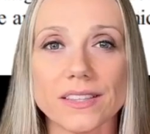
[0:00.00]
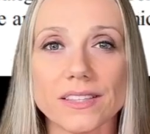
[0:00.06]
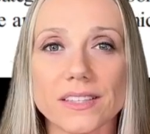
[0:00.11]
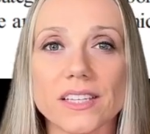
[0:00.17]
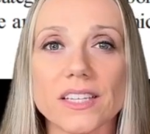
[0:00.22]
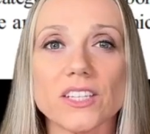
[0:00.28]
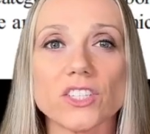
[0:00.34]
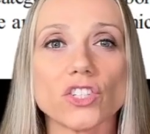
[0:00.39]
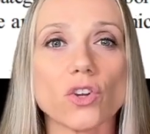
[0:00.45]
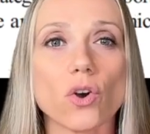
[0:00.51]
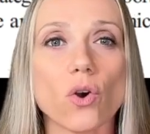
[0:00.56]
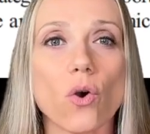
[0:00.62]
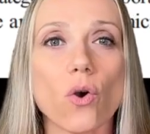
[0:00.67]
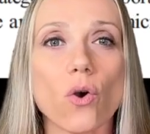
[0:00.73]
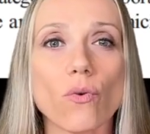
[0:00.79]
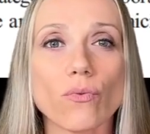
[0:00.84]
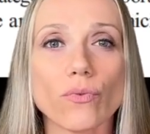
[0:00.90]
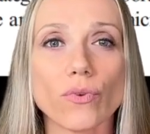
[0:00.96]
is
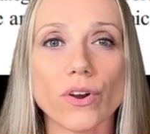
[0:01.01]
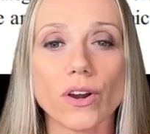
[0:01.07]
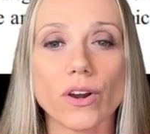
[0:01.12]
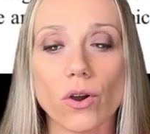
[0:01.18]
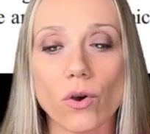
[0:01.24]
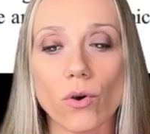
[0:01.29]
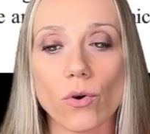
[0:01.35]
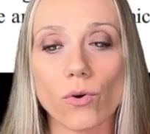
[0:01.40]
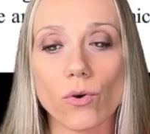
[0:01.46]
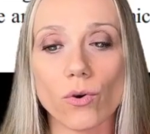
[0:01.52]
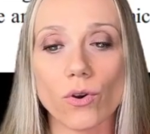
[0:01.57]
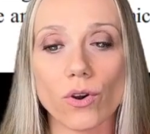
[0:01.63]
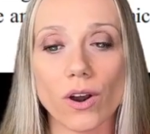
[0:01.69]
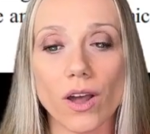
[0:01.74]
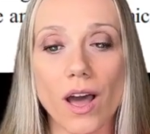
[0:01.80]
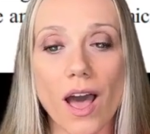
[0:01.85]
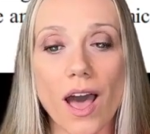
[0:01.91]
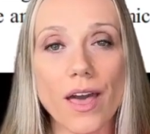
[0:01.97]
over
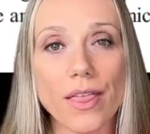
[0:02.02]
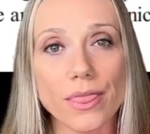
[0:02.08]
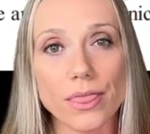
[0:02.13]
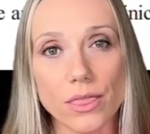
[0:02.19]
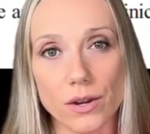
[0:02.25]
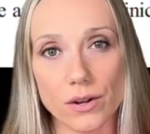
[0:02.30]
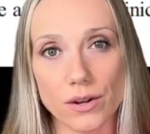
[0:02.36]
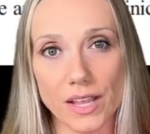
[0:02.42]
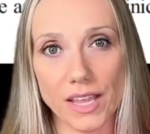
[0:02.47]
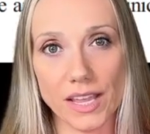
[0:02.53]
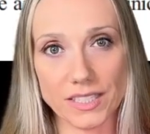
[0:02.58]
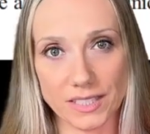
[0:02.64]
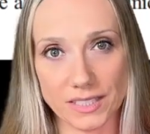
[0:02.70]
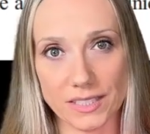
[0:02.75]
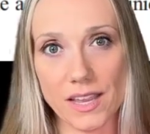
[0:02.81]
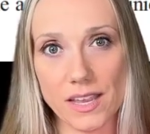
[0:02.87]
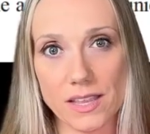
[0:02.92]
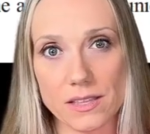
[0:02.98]
or under
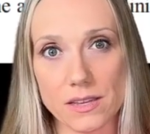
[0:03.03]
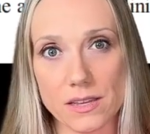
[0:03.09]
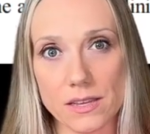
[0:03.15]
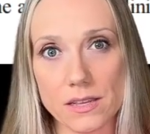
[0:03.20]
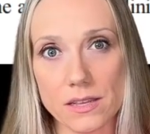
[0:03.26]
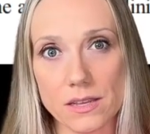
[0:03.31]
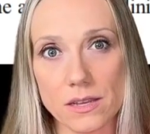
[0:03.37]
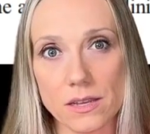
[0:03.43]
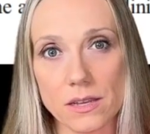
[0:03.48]
extended,